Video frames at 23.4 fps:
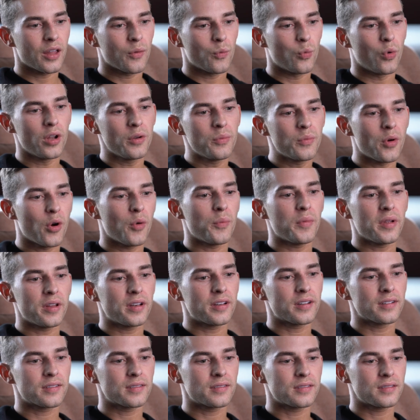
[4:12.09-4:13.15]
One
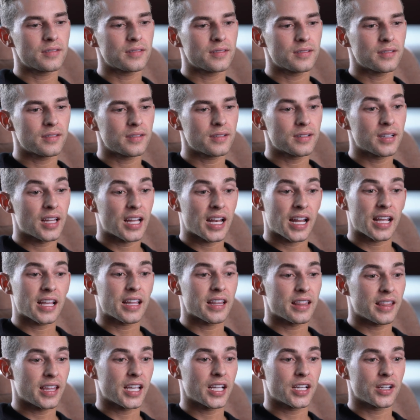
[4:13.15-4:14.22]
moment that I
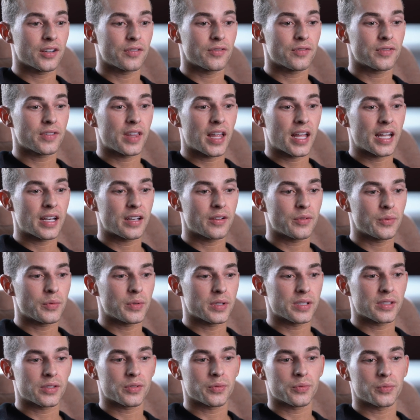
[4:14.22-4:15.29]
can think of that
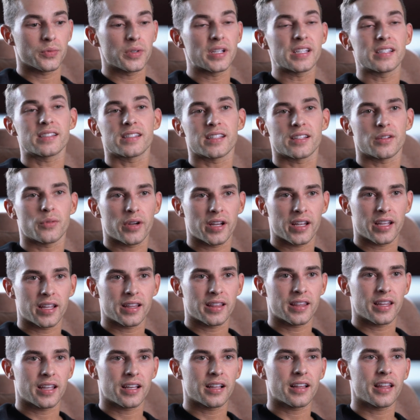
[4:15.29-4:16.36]
was recent where I
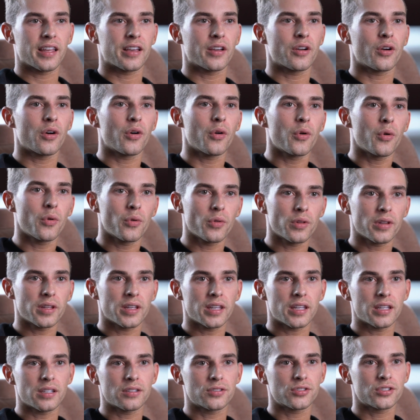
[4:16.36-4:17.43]
can think like,
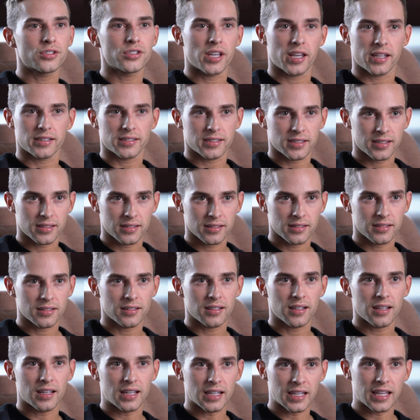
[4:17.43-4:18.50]
holy shit,
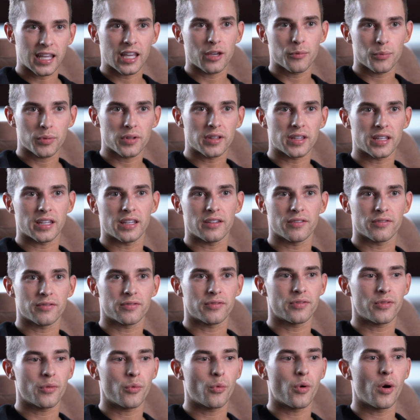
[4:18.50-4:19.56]
I can't
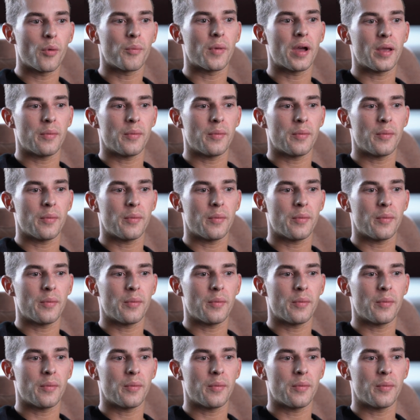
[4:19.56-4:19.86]
believe what